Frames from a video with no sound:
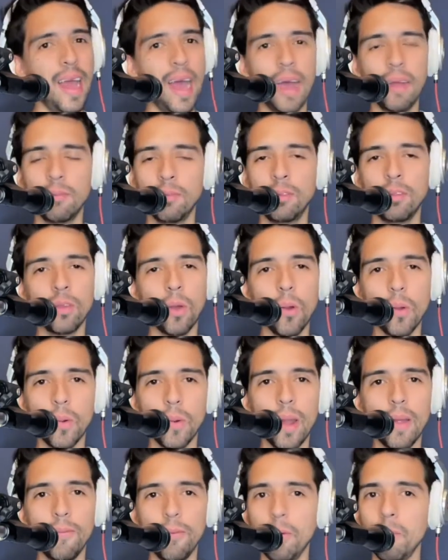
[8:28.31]
I'm so
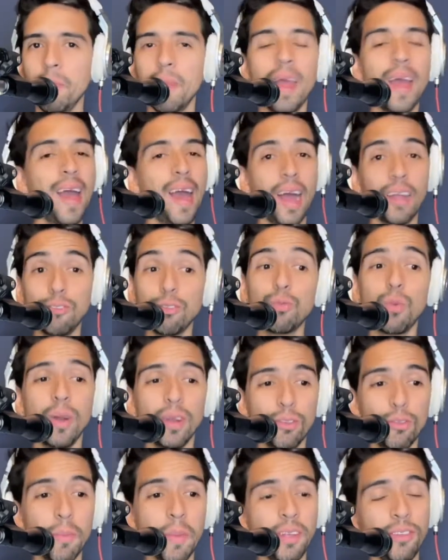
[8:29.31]
grateful. I just
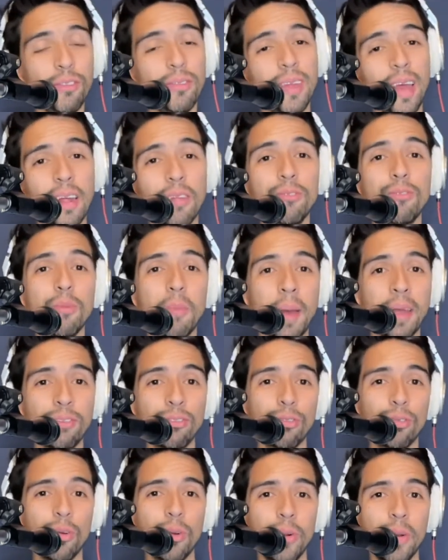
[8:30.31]
wanted to mention that into my
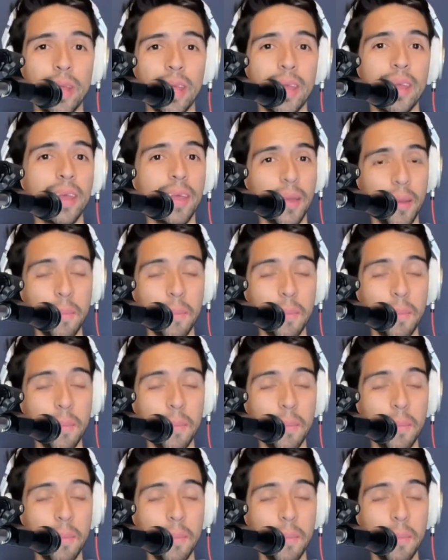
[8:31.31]
story